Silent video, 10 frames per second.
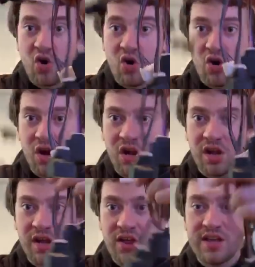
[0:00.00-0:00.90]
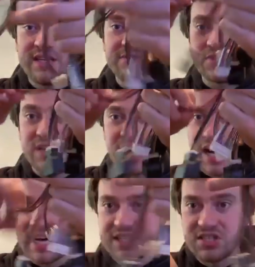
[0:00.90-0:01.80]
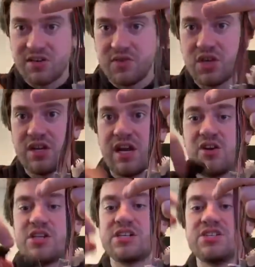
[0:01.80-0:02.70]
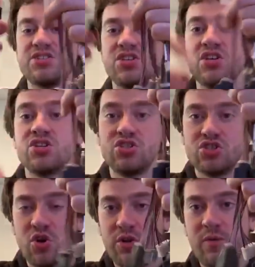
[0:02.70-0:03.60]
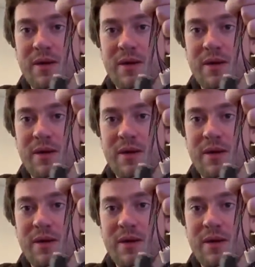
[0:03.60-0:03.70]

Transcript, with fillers: all different kinds of Hyundai harness. Just go to the